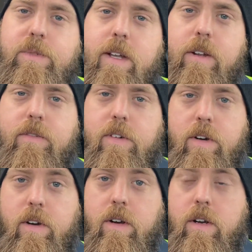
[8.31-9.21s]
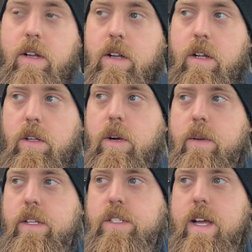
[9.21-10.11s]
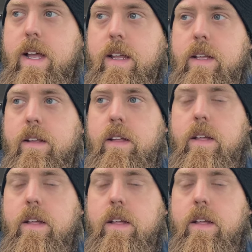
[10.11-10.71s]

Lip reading: channel for Chloe and Jack, and